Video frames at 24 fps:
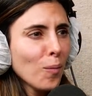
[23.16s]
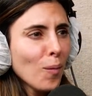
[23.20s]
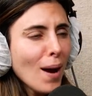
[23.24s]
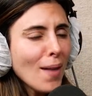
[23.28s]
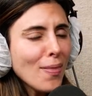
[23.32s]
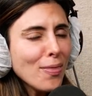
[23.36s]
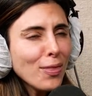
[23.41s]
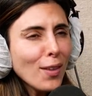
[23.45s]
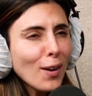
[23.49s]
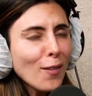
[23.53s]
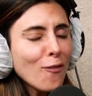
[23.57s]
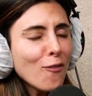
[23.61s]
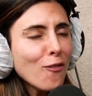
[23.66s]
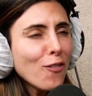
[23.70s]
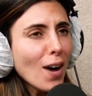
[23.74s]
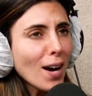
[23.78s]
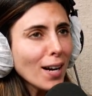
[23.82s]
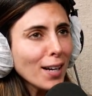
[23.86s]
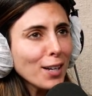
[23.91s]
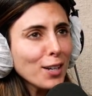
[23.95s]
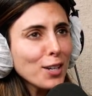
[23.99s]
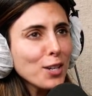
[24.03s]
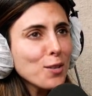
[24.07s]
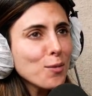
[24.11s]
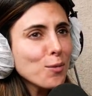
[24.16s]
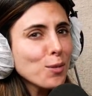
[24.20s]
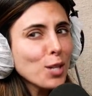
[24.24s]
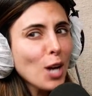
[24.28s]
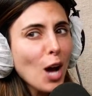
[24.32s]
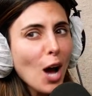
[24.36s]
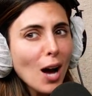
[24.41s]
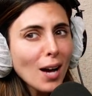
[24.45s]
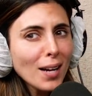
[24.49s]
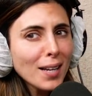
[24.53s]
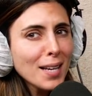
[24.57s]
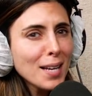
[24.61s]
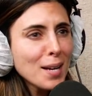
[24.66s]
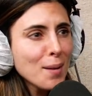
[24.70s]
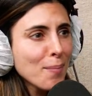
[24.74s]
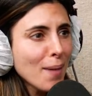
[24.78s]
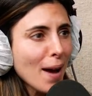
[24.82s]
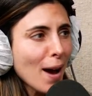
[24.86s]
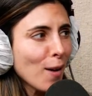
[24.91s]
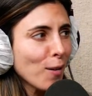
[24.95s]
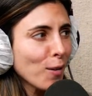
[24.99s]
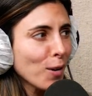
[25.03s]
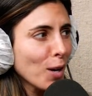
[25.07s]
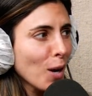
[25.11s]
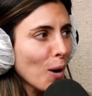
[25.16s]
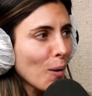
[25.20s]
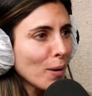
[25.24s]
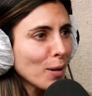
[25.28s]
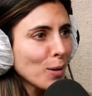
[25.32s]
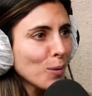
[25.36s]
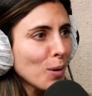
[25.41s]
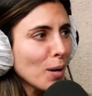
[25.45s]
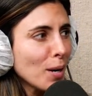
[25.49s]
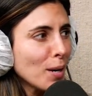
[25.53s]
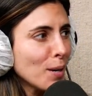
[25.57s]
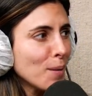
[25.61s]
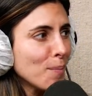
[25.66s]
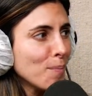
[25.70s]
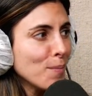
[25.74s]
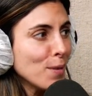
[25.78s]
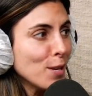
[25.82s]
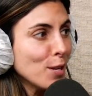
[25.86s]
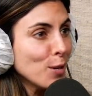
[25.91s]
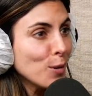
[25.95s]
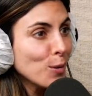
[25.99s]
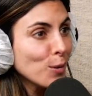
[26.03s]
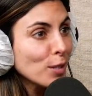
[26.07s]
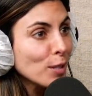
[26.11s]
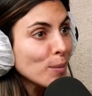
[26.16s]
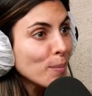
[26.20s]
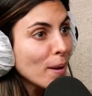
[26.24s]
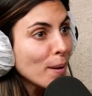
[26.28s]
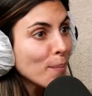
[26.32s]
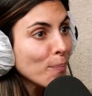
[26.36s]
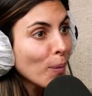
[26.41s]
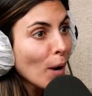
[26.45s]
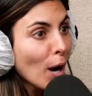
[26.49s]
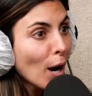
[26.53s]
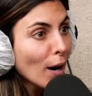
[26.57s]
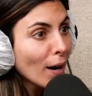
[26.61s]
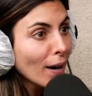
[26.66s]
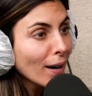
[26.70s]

What the fuck are you talking about? Going to an amusement park?